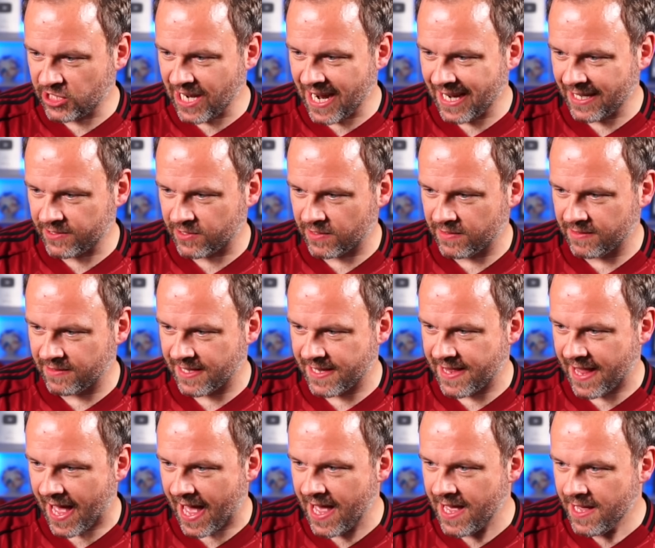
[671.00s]
Jacksons in
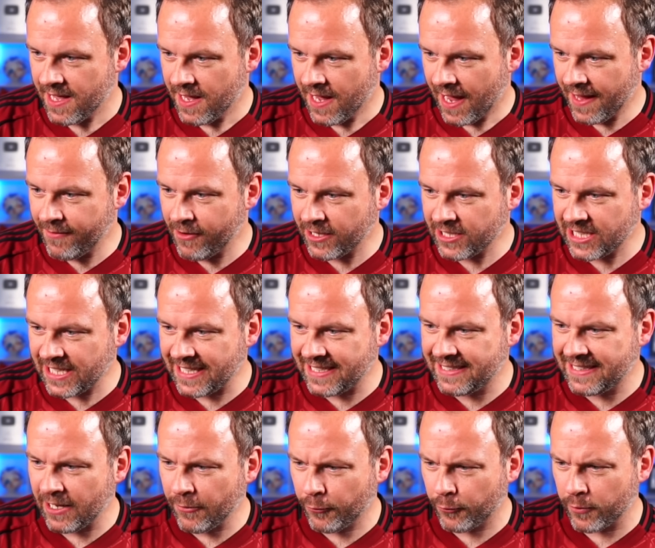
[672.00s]
there, and they're actually
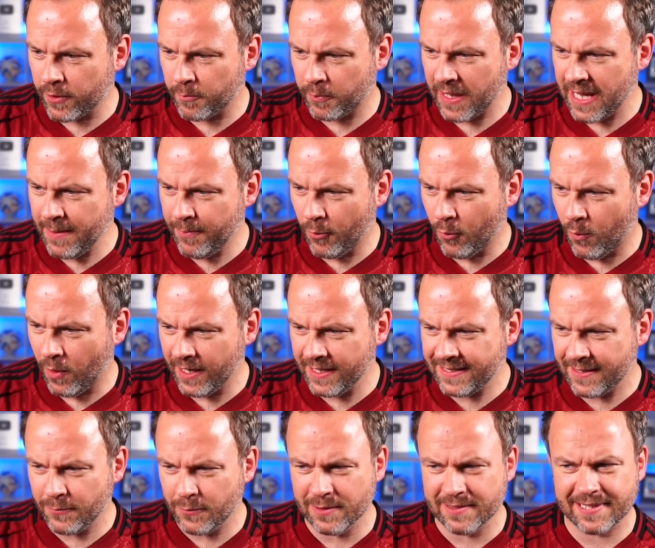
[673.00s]
different people. Why is
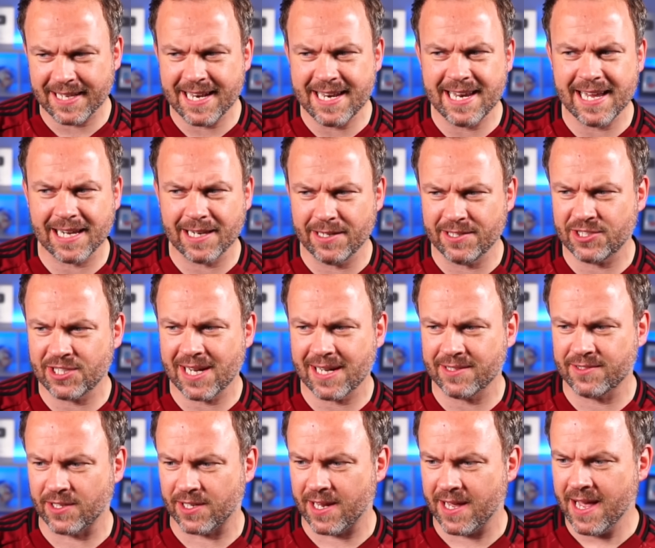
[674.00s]
everyone saying Nicholas
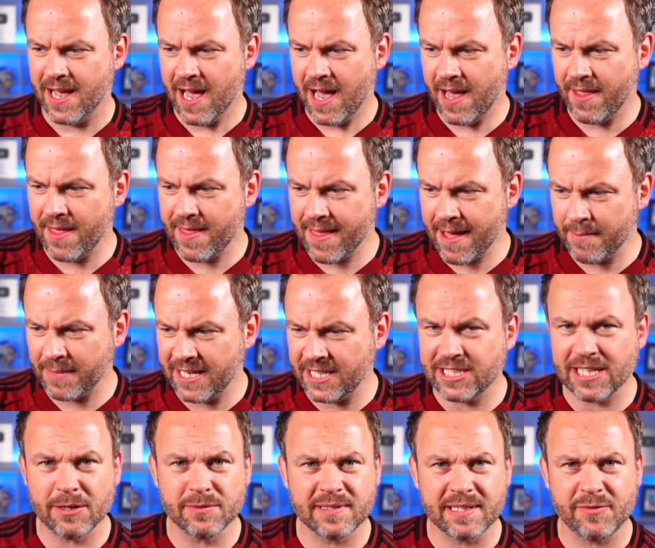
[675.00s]
Jackson? Are there that many
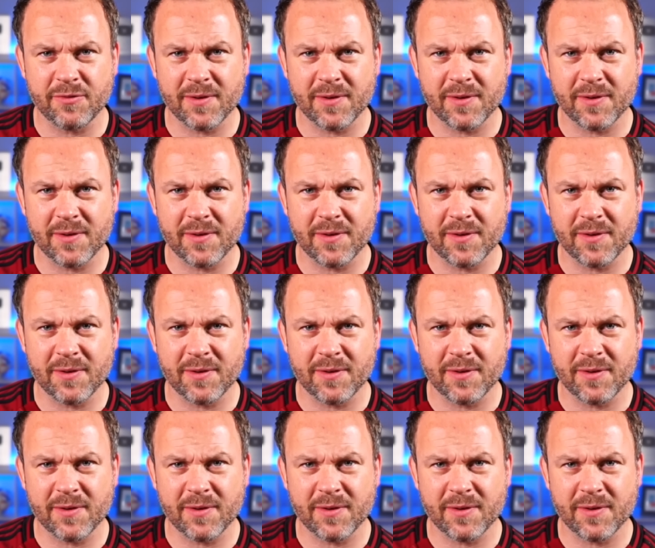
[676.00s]
Chelsea